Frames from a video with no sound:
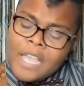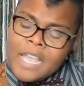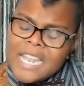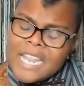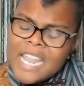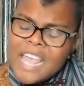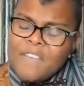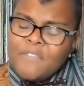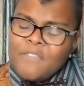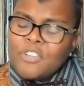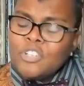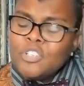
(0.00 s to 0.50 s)

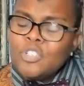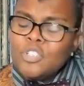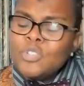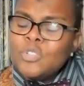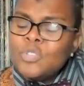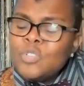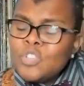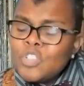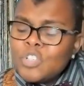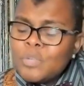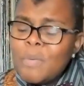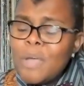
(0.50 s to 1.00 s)
Never
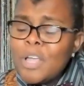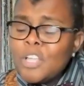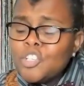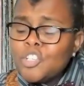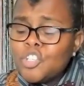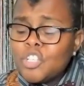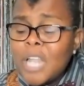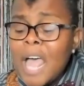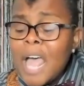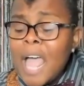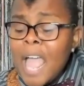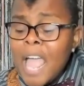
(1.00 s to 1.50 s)
looked
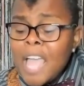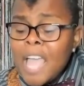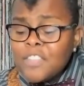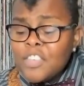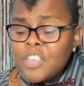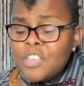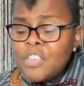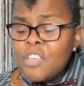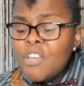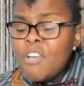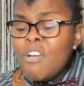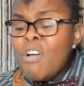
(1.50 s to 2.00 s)
much like
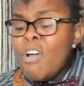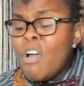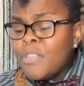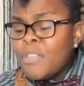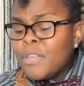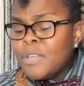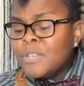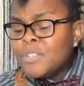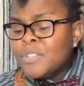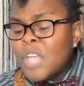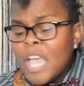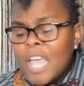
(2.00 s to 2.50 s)
the
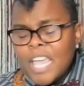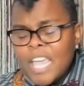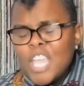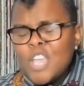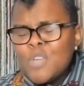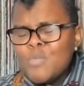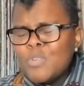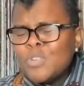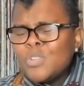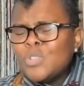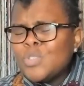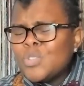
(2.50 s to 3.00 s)
others. He
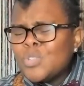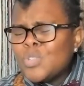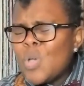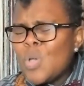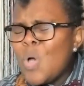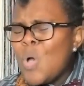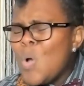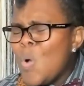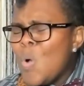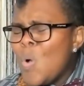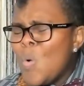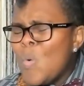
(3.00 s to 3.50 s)
was
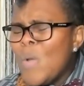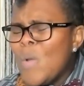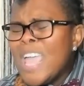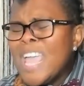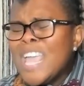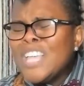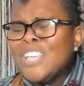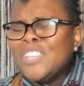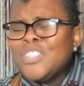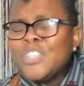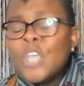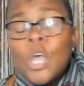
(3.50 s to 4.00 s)

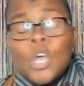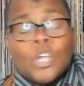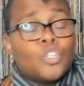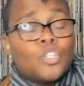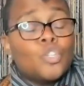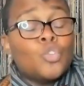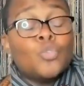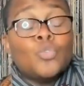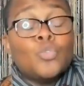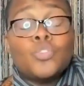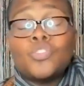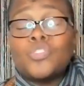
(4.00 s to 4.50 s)
always
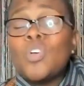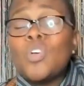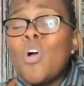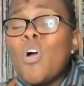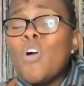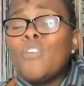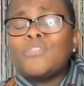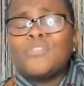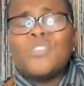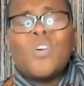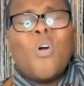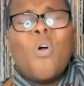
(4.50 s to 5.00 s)
too
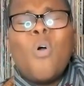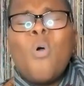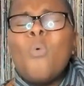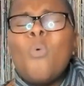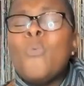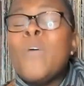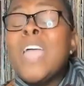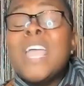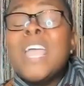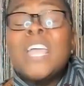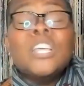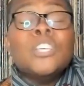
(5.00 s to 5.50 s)
soft,
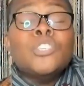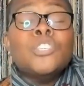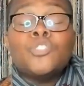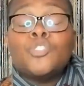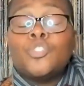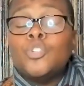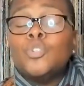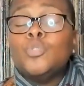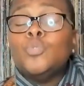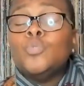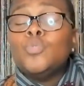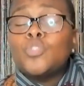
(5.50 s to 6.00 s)
always
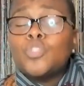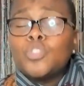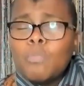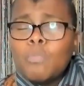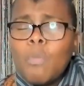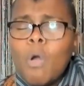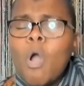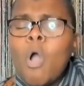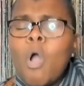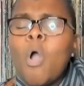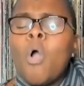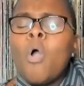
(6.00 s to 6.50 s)
too
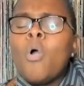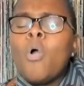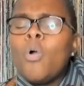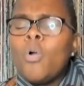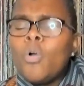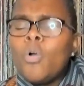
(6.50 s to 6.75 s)
small.